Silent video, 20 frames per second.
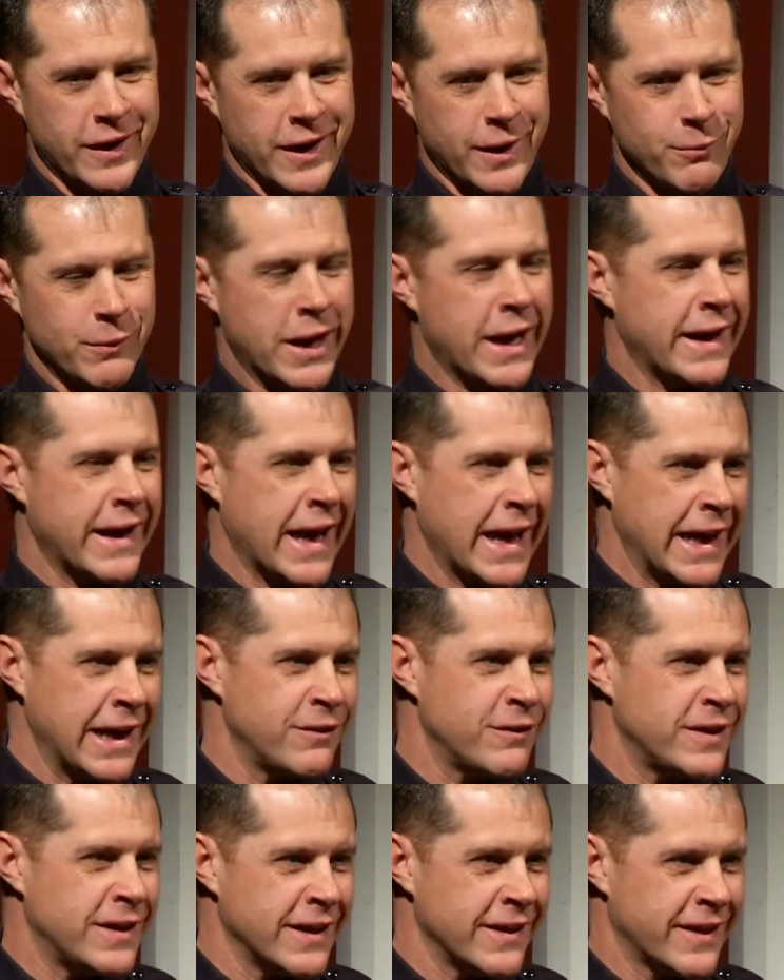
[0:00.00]
I'm not
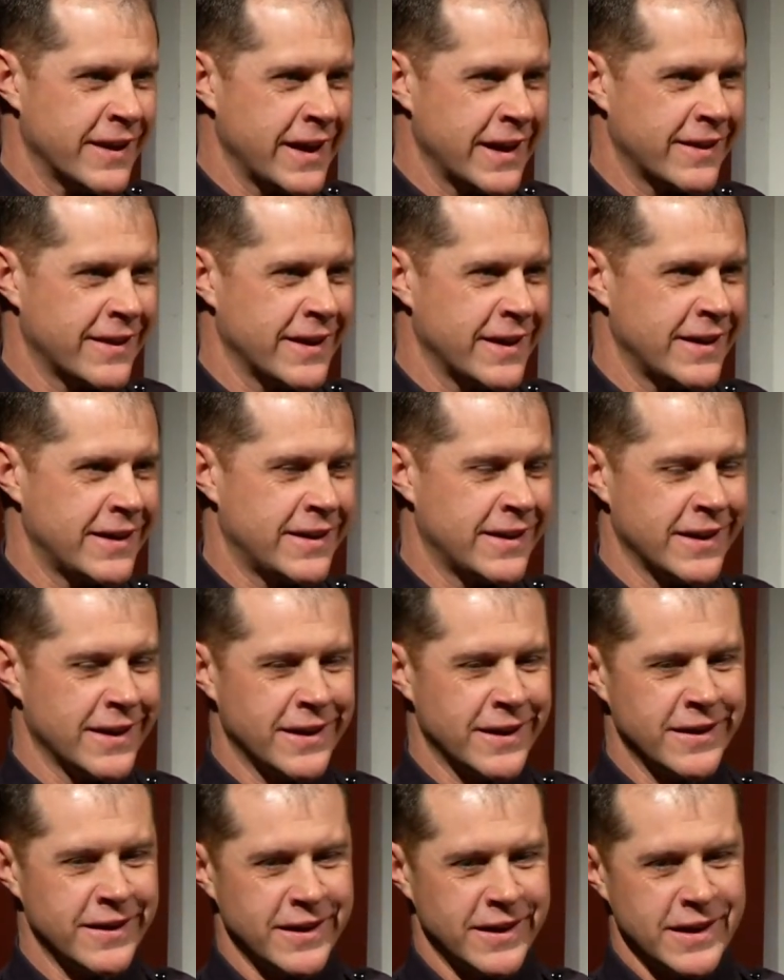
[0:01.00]
naive to think
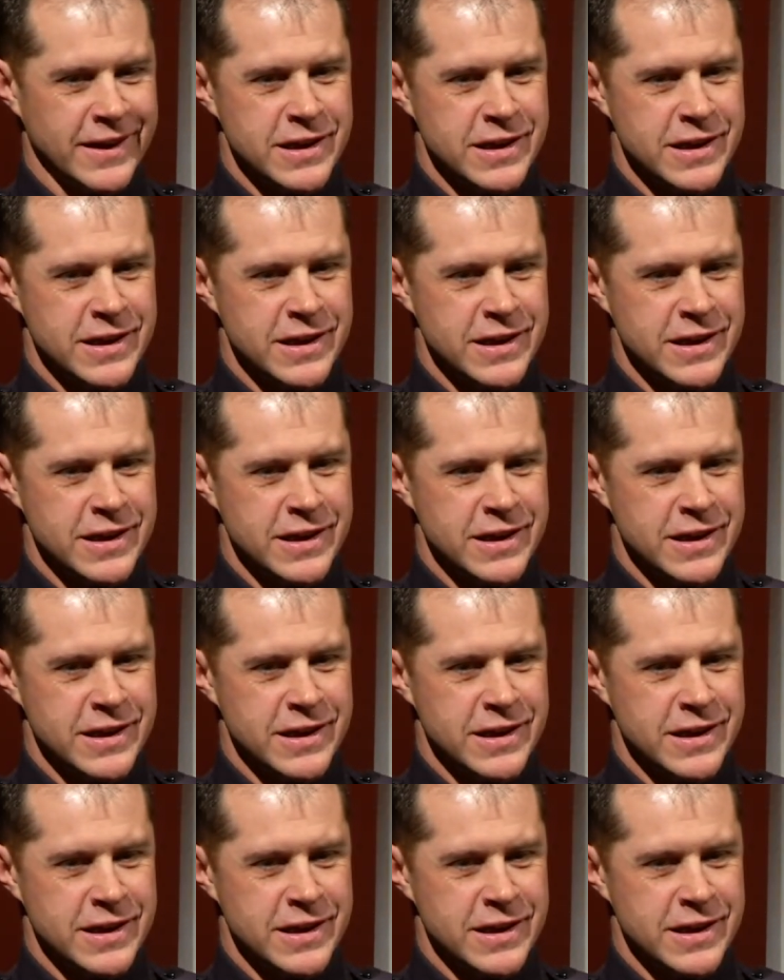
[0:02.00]
that